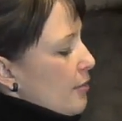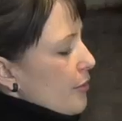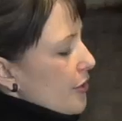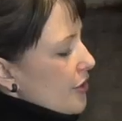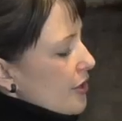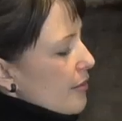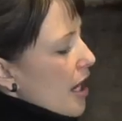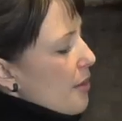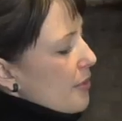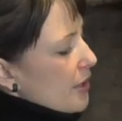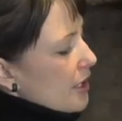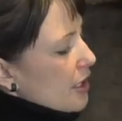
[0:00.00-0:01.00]
Push them
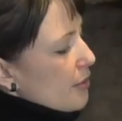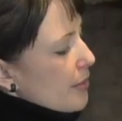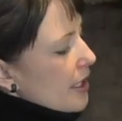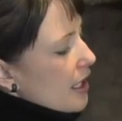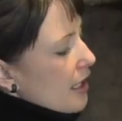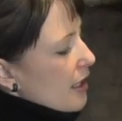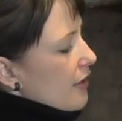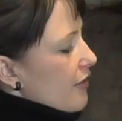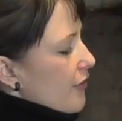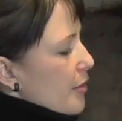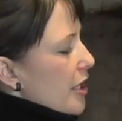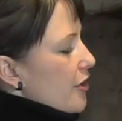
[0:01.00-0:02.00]
up a little bit
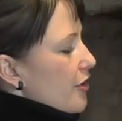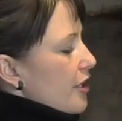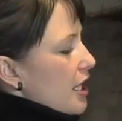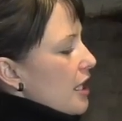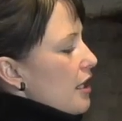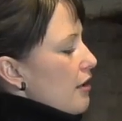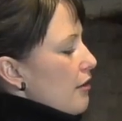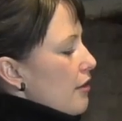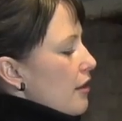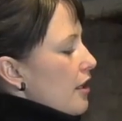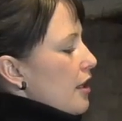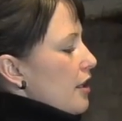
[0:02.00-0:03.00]
from
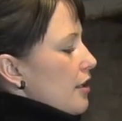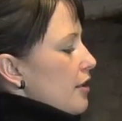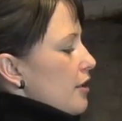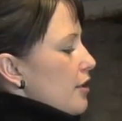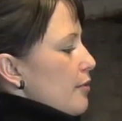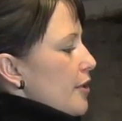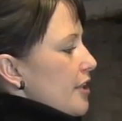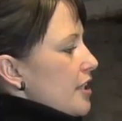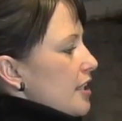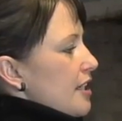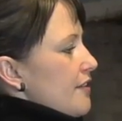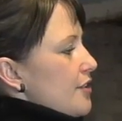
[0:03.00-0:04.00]
underneath. You want
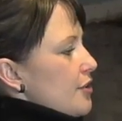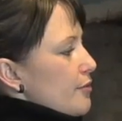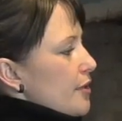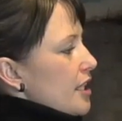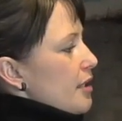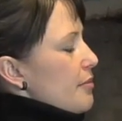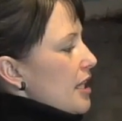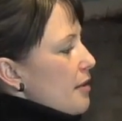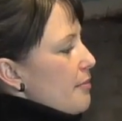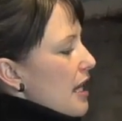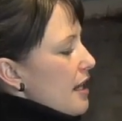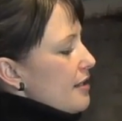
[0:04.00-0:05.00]
the leaves to really be a
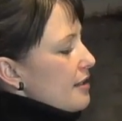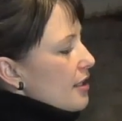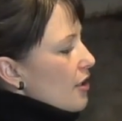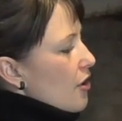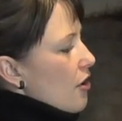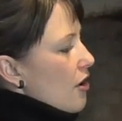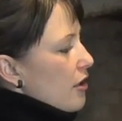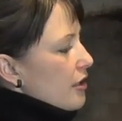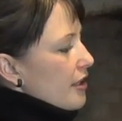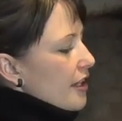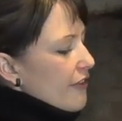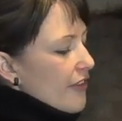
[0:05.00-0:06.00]
base and a
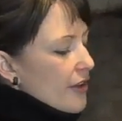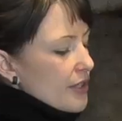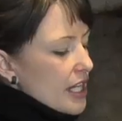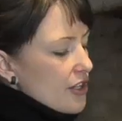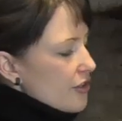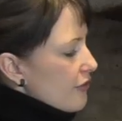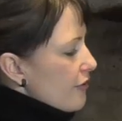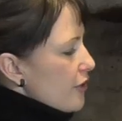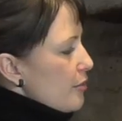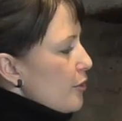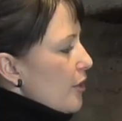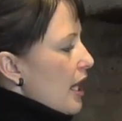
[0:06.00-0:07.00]
collar and a foundation for
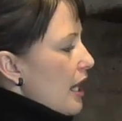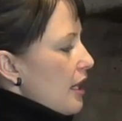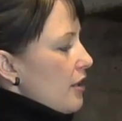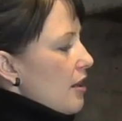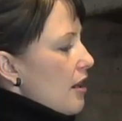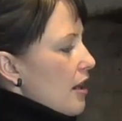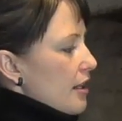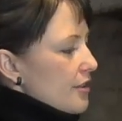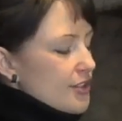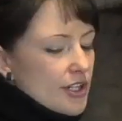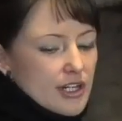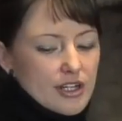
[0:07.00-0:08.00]
the bouquet, not
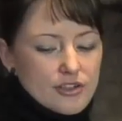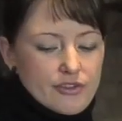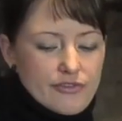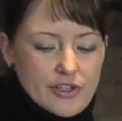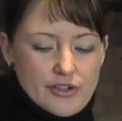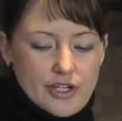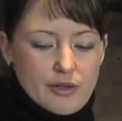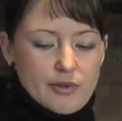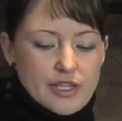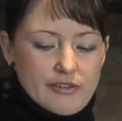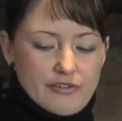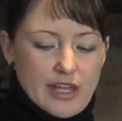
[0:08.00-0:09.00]
start interfering
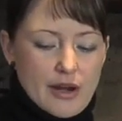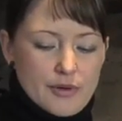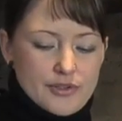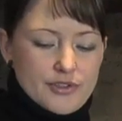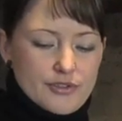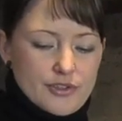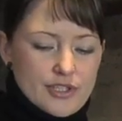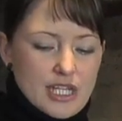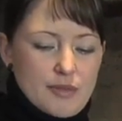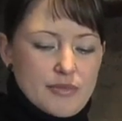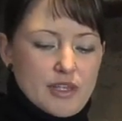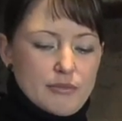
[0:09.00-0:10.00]
with the flowers. So just
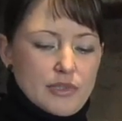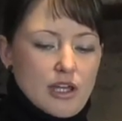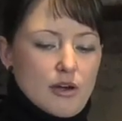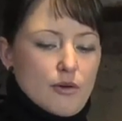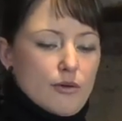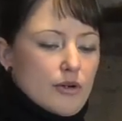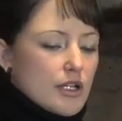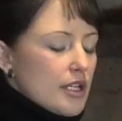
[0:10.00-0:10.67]
keep them low.